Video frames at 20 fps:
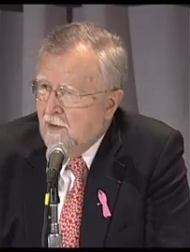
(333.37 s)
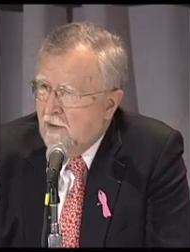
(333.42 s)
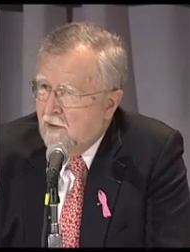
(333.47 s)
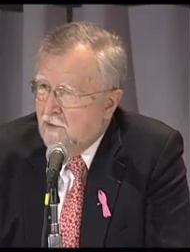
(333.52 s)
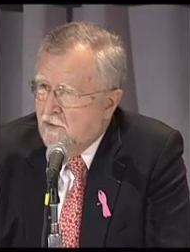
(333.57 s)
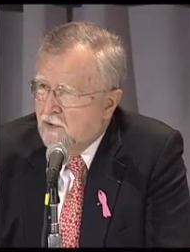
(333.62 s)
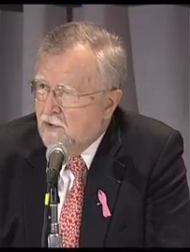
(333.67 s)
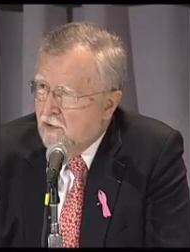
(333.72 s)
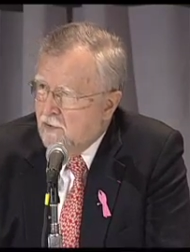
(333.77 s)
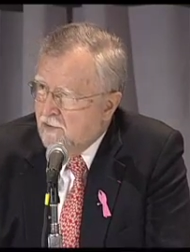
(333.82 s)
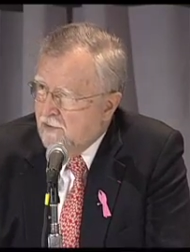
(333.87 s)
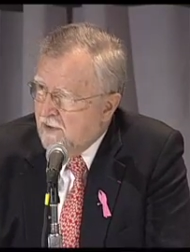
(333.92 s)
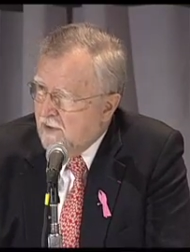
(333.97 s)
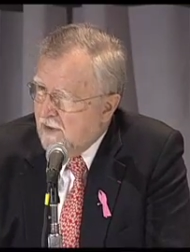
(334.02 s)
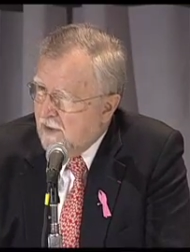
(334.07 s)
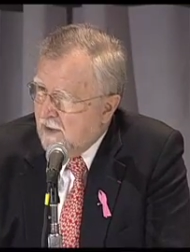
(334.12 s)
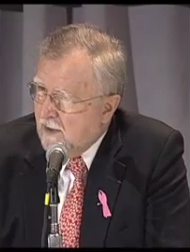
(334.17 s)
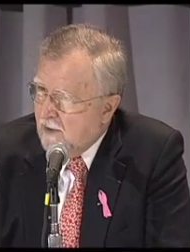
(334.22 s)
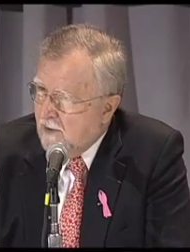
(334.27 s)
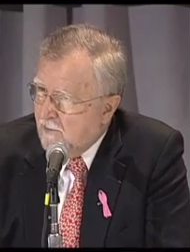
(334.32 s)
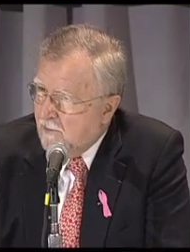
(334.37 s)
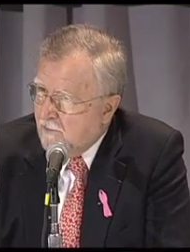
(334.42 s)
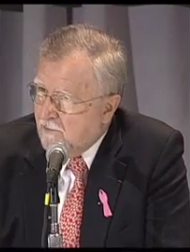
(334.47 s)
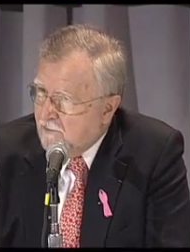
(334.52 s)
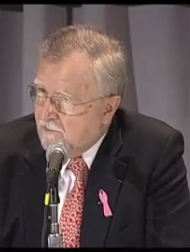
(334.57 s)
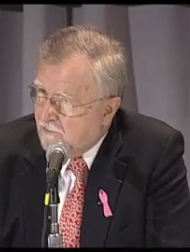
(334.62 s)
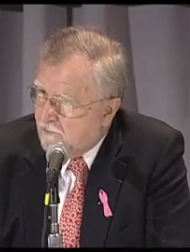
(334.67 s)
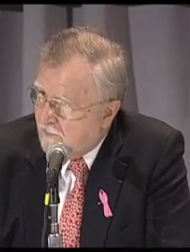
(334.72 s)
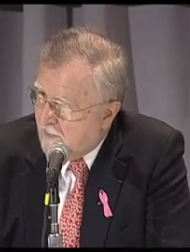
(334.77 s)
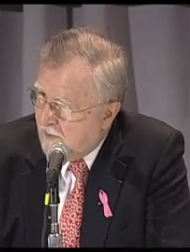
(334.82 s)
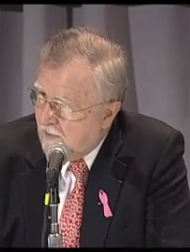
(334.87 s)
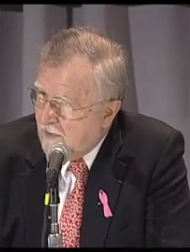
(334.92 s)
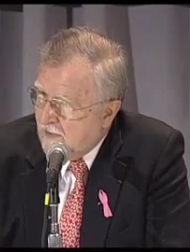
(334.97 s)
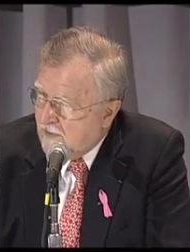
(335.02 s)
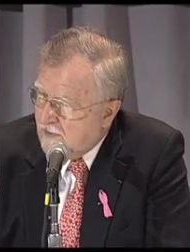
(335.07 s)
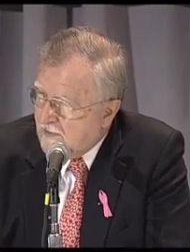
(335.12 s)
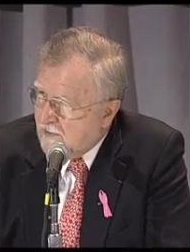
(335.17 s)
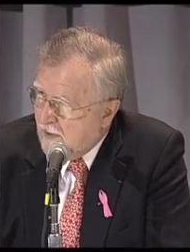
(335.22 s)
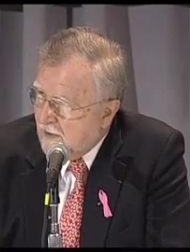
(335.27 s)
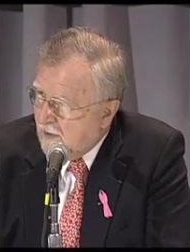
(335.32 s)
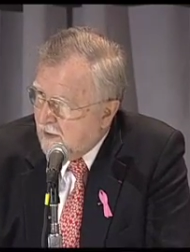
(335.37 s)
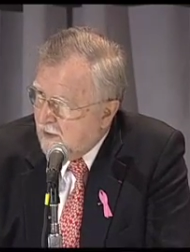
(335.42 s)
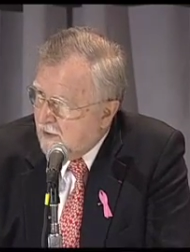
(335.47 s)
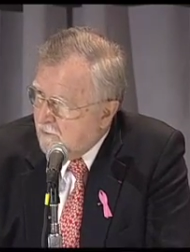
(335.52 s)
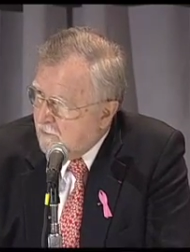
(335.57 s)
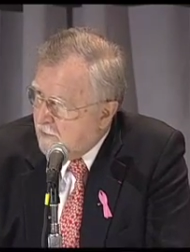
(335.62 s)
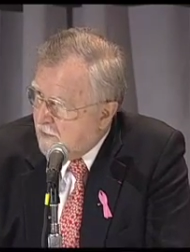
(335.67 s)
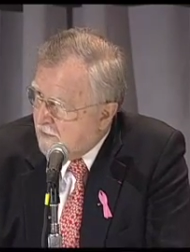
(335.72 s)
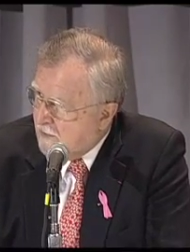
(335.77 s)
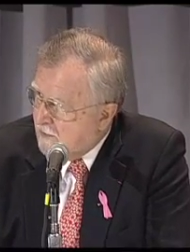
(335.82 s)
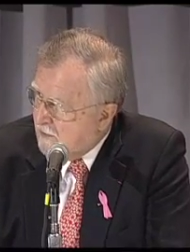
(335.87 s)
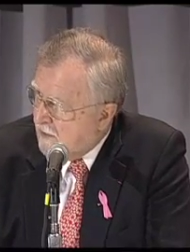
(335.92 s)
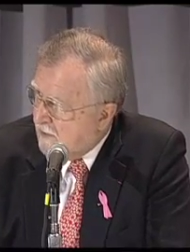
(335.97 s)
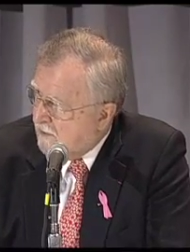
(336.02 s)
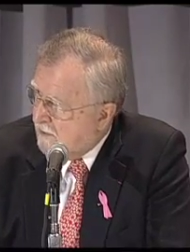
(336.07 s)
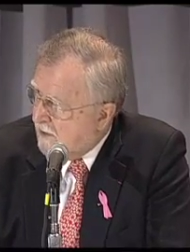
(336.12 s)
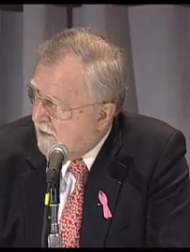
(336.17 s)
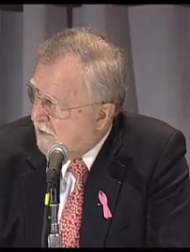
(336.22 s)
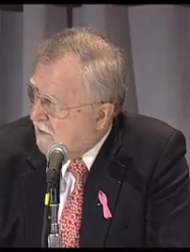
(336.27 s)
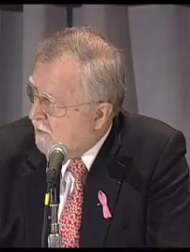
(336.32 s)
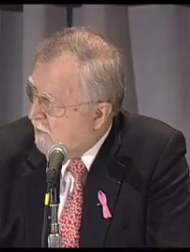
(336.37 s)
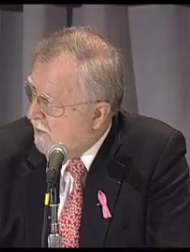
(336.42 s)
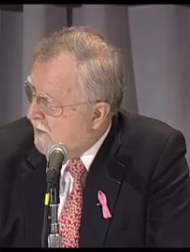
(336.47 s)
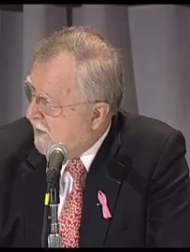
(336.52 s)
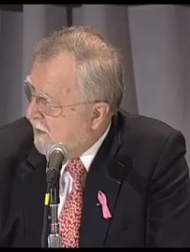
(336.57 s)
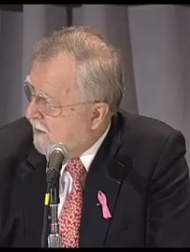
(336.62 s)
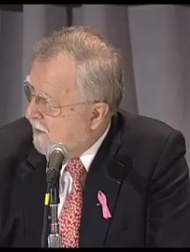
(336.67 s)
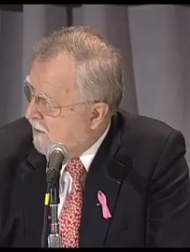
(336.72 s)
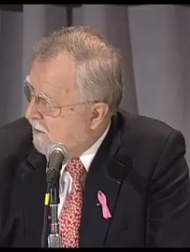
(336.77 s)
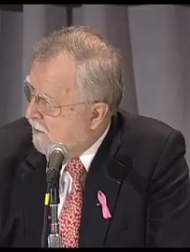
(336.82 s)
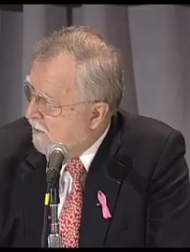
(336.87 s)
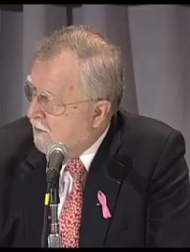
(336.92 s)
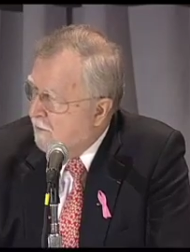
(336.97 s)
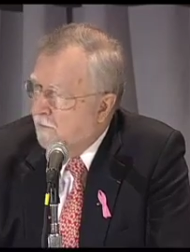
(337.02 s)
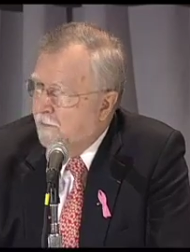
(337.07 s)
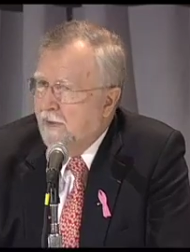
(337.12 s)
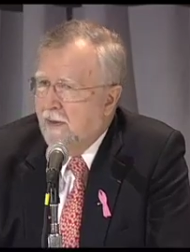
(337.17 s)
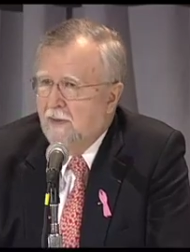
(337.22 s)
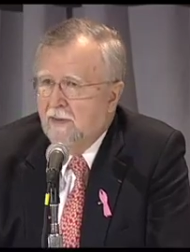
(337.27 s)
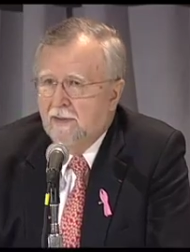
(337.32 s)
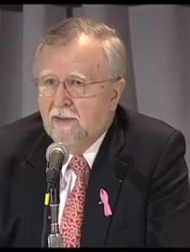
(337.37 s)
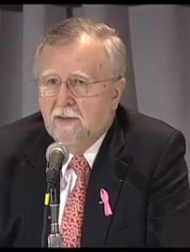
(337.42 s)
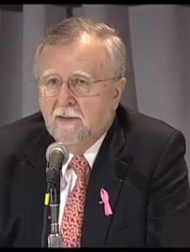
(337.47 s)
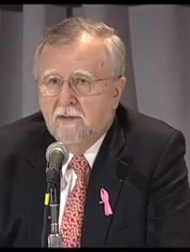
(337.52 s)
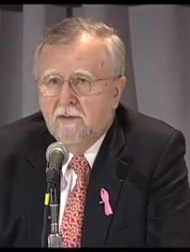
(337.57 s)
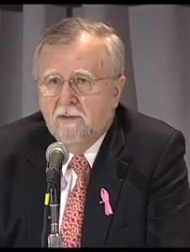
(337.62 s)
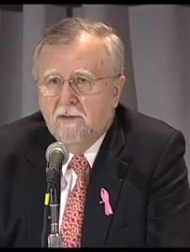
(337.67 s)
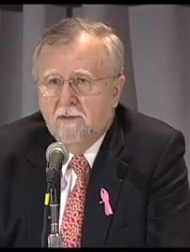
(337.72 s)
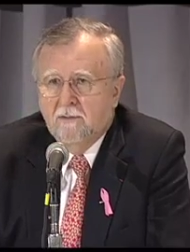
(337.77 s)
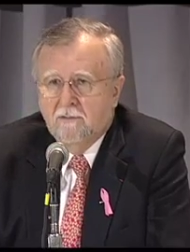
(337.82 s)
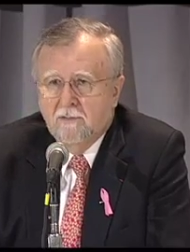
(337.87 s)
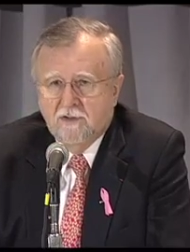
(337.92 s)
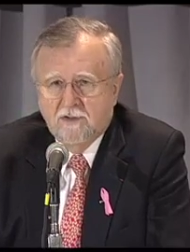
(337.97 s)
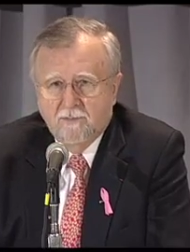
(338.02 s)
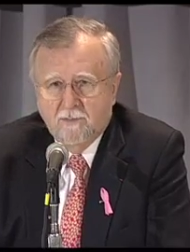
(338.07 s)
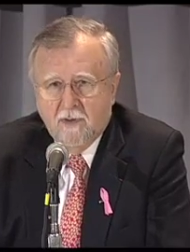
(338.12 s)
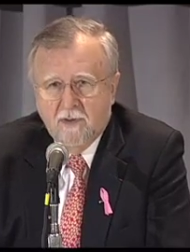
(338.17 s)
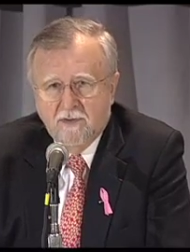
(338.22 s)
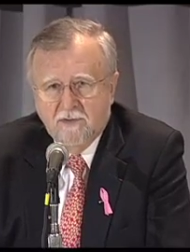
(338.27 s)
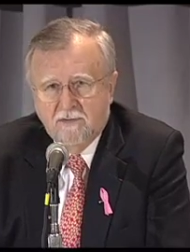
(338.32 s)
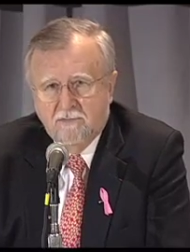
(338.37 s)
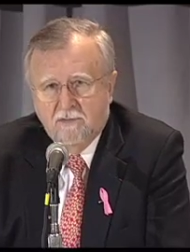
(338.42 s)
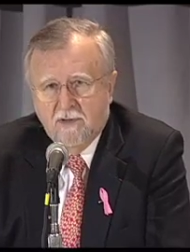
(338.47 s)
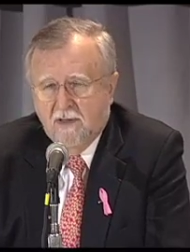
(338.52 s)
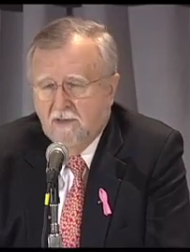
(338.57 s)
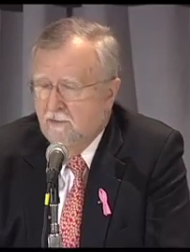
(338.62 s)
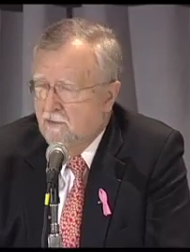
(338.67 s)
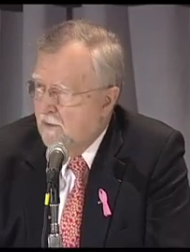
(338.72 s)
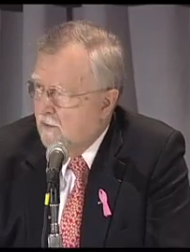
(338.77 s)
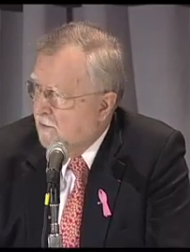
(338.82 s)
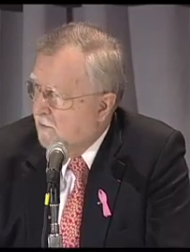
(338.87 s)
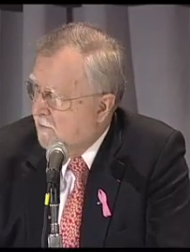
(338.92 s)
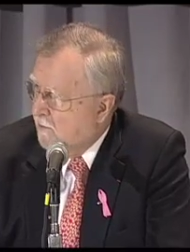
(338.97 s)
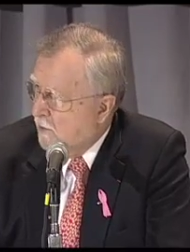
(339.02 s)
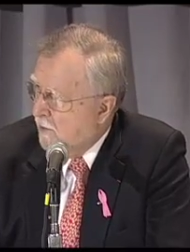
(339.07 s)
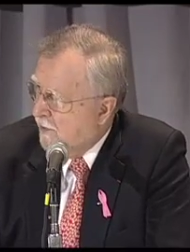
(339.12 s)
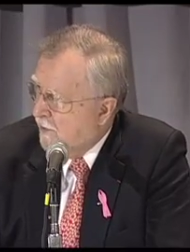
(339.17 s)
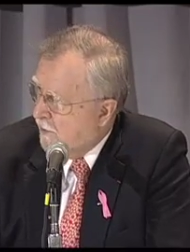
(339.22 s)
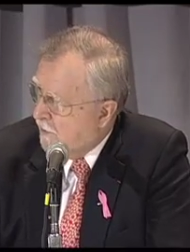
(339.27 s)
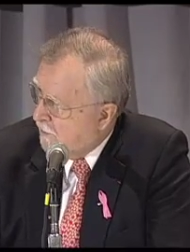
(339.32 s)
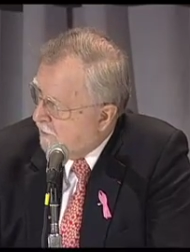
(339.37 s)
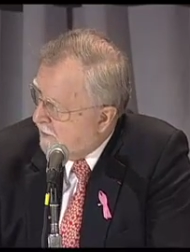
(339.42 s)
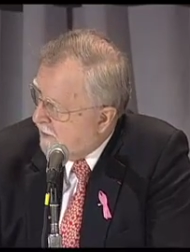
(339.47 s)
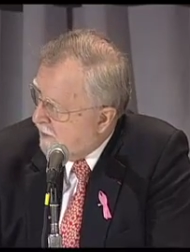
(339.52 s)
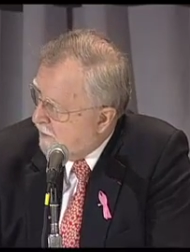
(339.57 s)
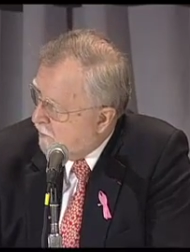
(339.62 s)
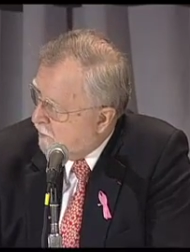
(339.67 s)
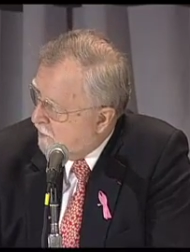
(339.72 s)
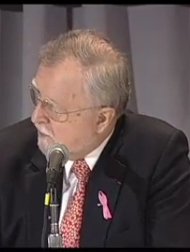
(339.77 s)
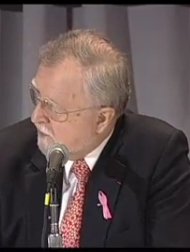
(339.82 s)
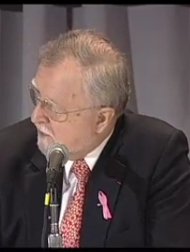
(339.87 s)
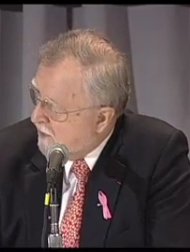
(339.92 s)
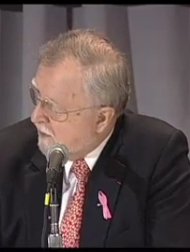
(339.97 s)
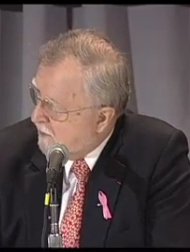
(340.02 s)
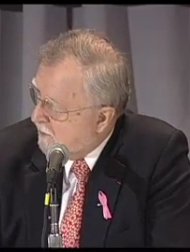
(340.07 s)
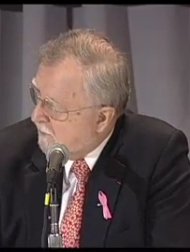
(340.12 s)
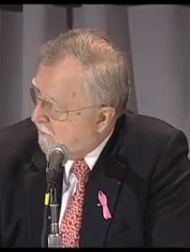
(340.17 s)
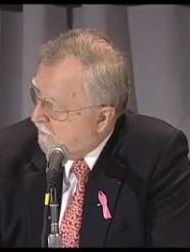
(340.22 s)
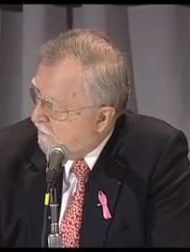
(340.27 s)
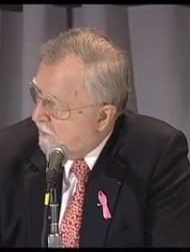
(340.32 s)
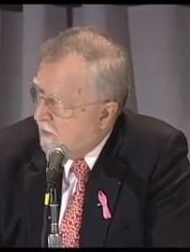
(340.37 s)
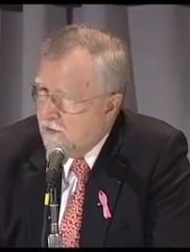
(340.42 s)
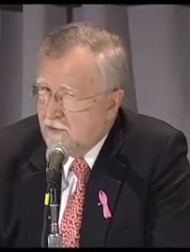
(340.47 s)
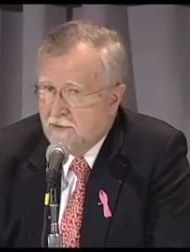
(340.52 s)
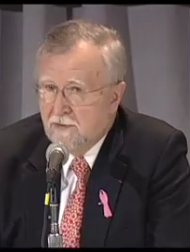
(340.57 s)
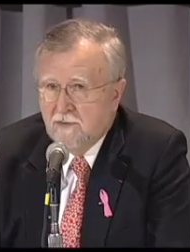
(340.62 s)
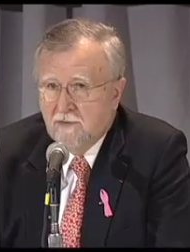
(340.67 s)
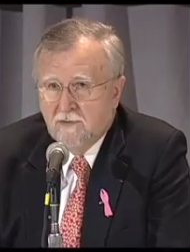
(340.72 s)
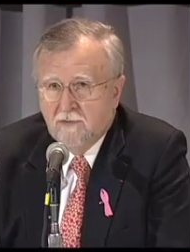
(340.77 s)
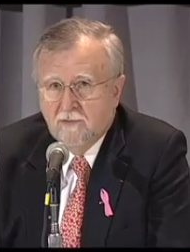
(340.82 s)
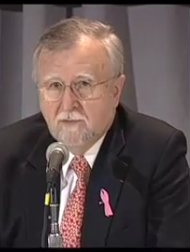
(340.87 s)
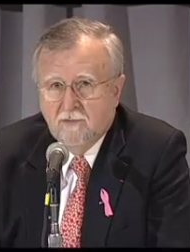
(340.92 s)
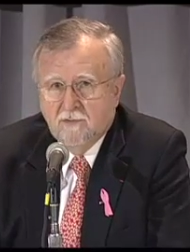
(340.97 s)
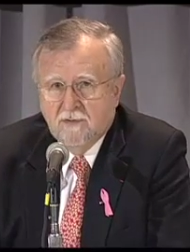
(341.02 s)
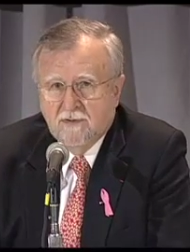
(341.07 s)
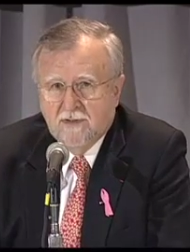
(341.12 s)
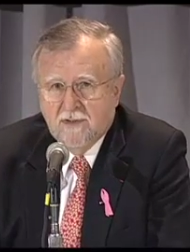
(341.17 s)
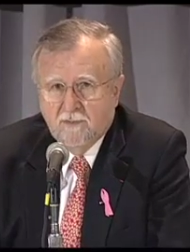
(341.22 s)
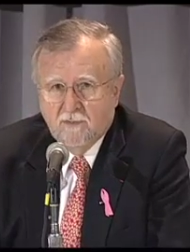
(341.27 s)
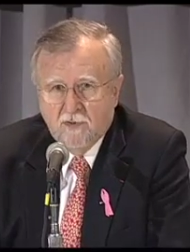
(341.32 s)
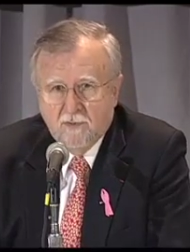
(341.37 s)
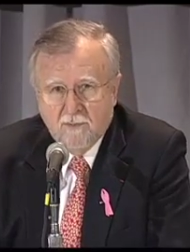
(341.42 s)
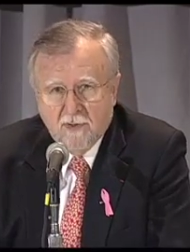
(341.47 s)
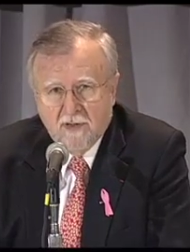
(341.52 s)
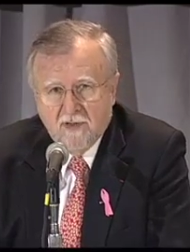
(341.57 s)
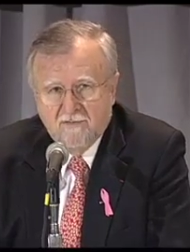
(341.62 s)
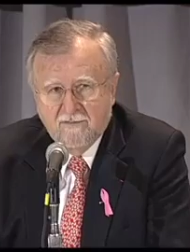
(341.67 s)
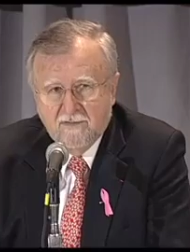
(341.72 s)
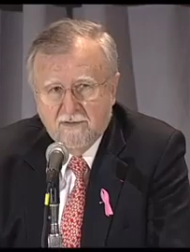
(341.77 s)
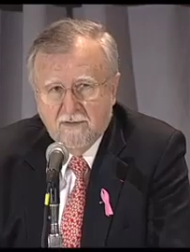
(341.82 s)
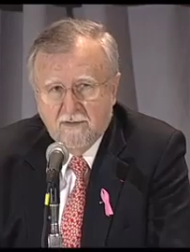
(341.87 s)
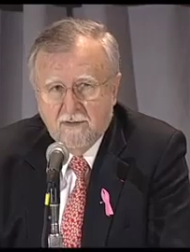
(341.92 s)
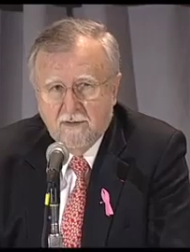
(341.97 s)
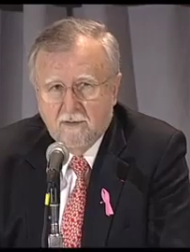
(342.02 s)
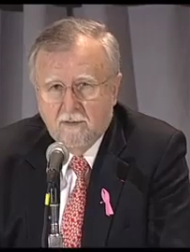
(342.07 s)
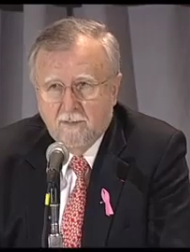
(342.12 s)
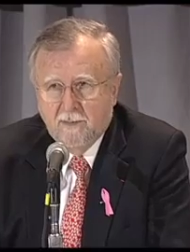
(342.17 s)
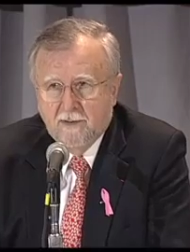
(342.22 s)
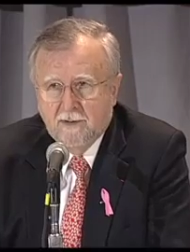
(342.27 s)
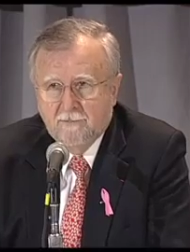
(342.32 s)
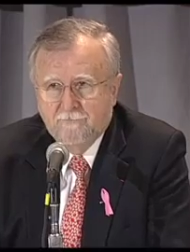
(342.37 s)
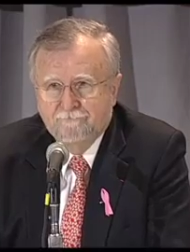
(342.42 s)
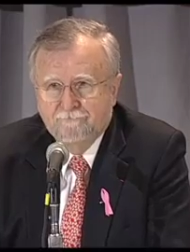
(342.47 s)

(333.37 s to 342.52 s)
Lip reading: showed an exciting but not terribly compelling response rate in, 13% of patients who seemed to benefit a little bit.